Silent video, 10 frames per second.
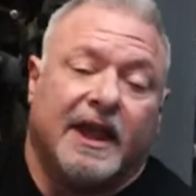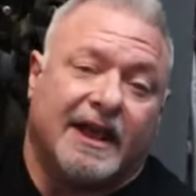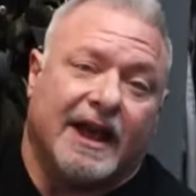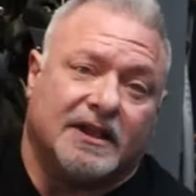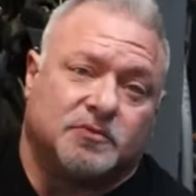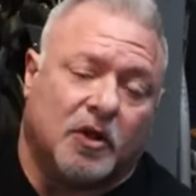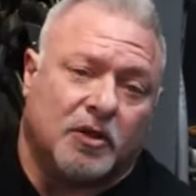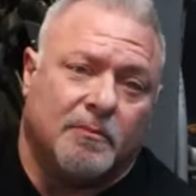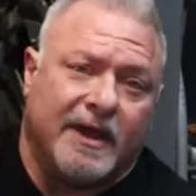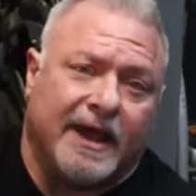Hey guys,
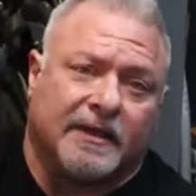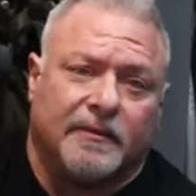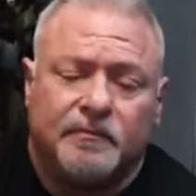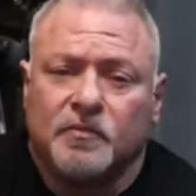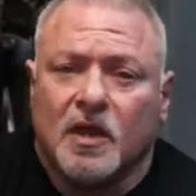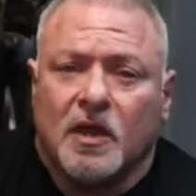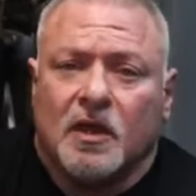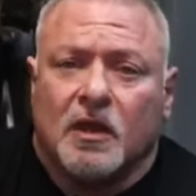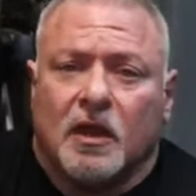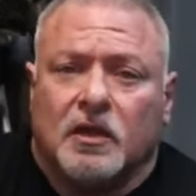welcome back.
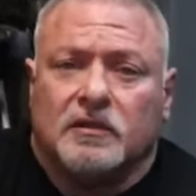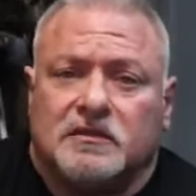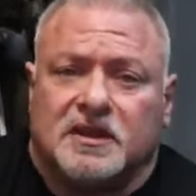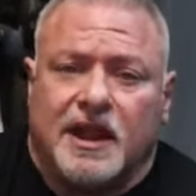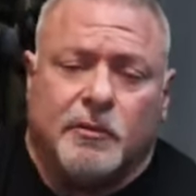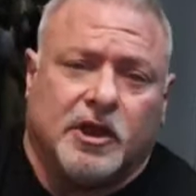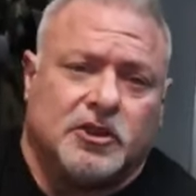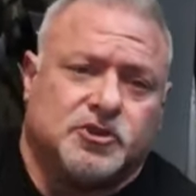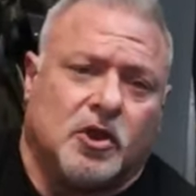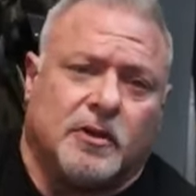Today we're
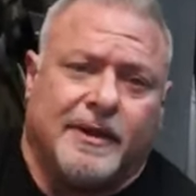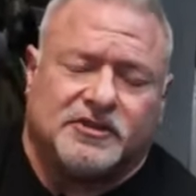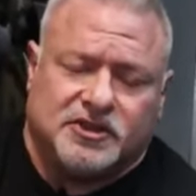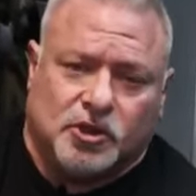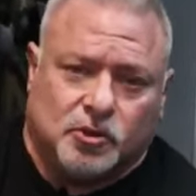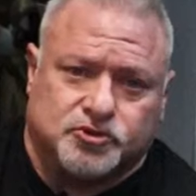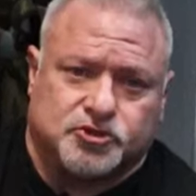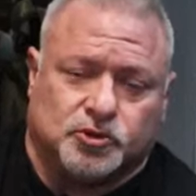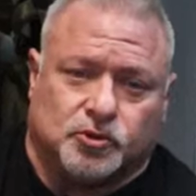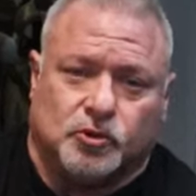gonna talk about the old
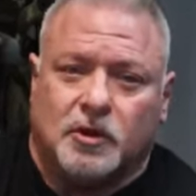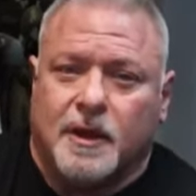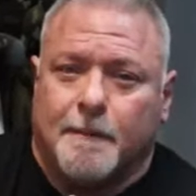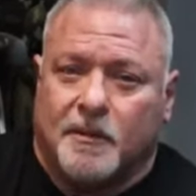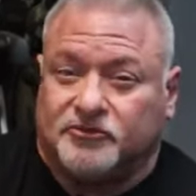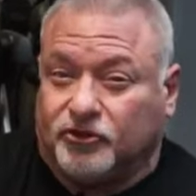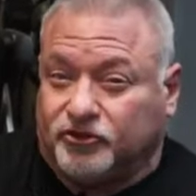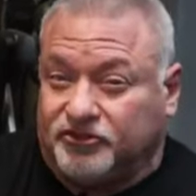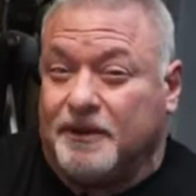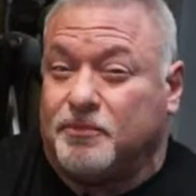school
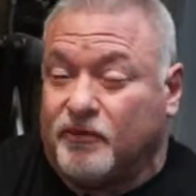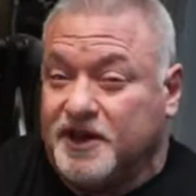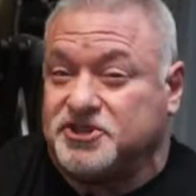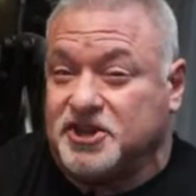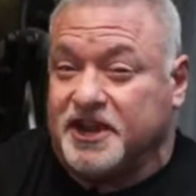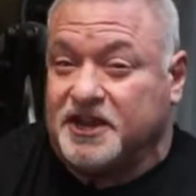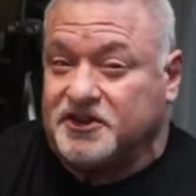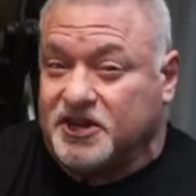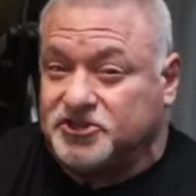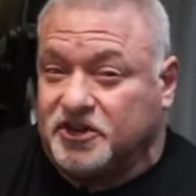muscle separation and
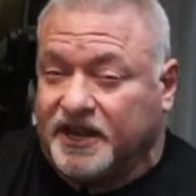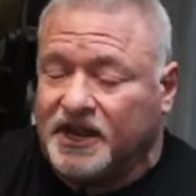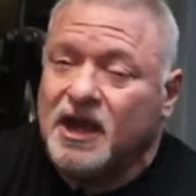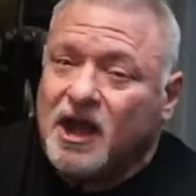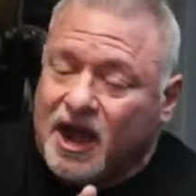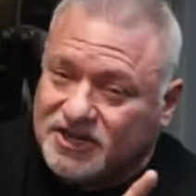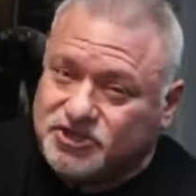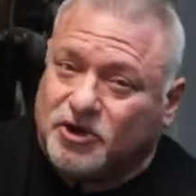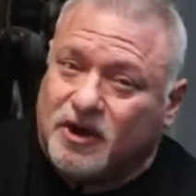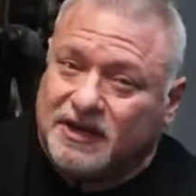conditioning. I
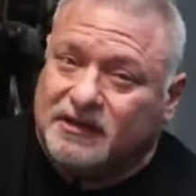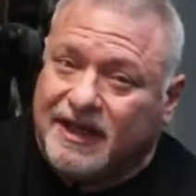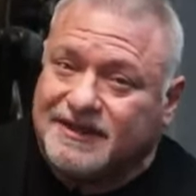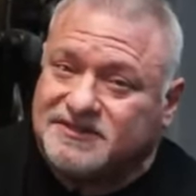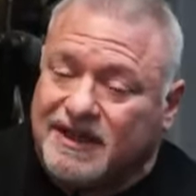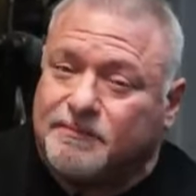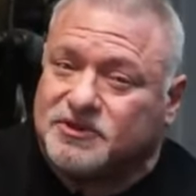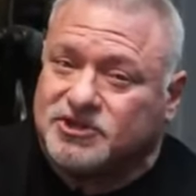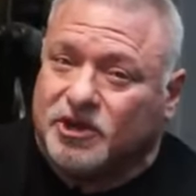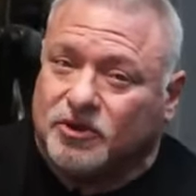started last
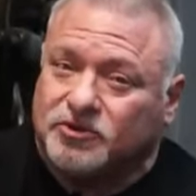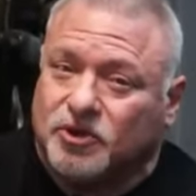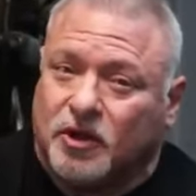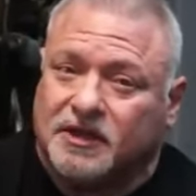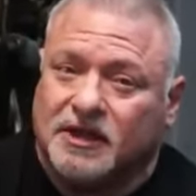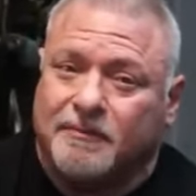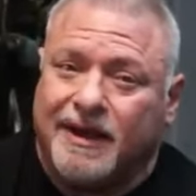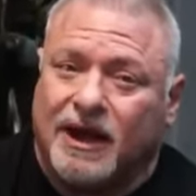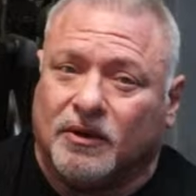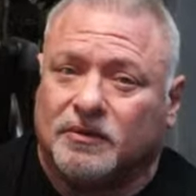episode talking
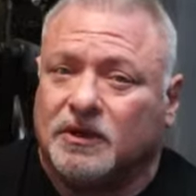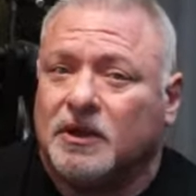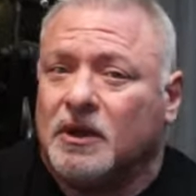about